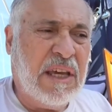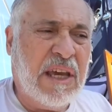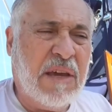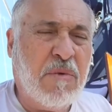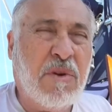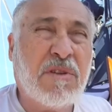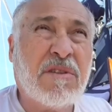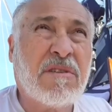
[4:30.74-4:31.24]

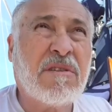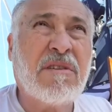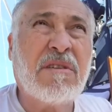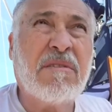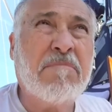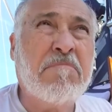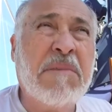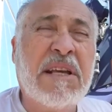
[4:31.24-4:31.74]
it was
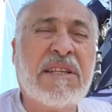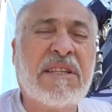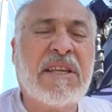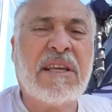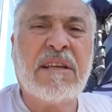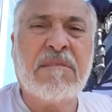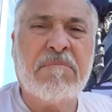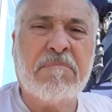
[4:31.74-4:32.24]

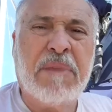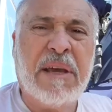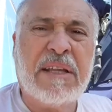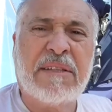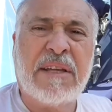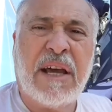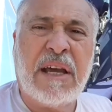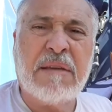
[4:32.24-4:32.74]
missing
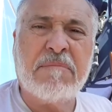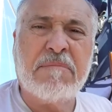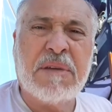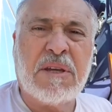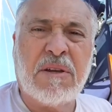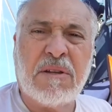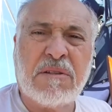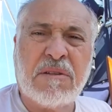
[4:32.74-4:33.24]
big time
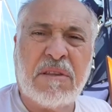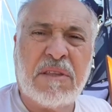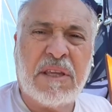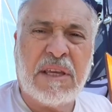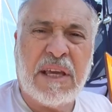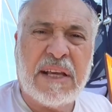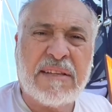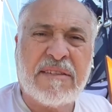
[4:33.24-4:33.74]
because of
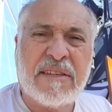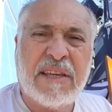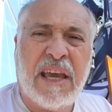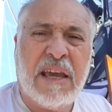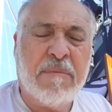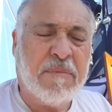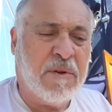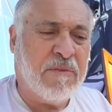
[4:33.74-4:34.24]
the escape